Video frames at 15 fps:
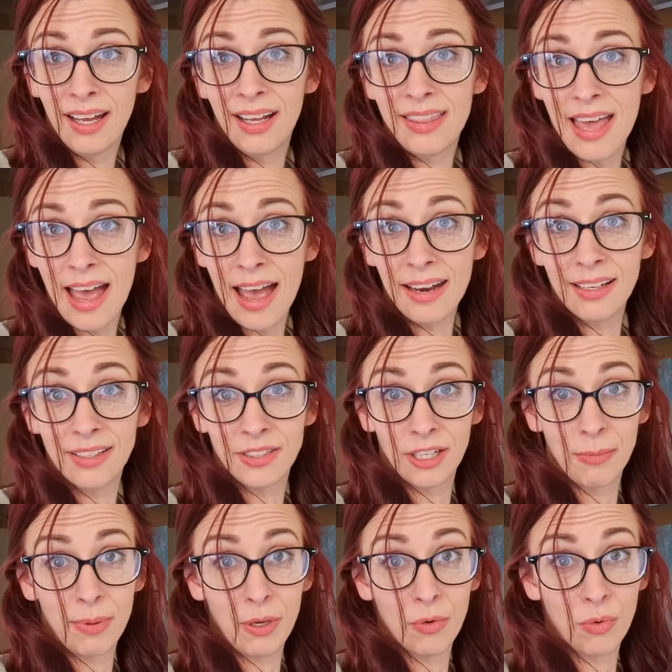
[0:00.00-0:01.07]
The attic's gonna
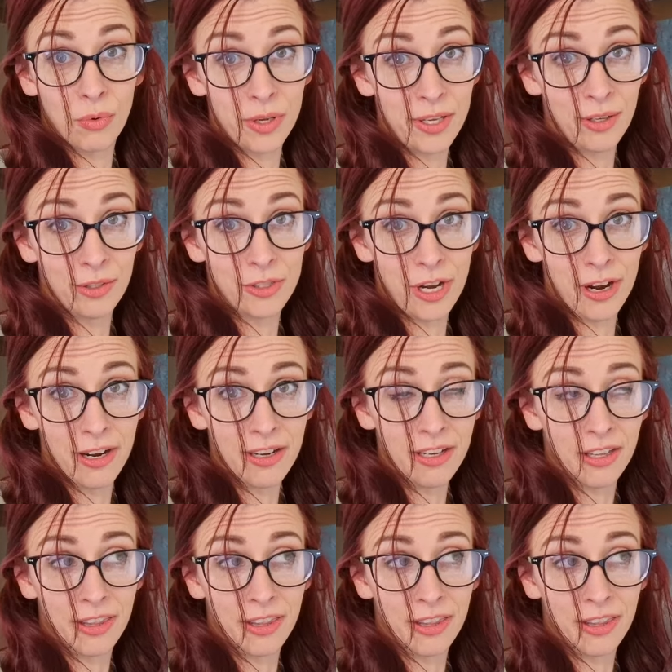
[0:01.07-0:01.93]
be real dark.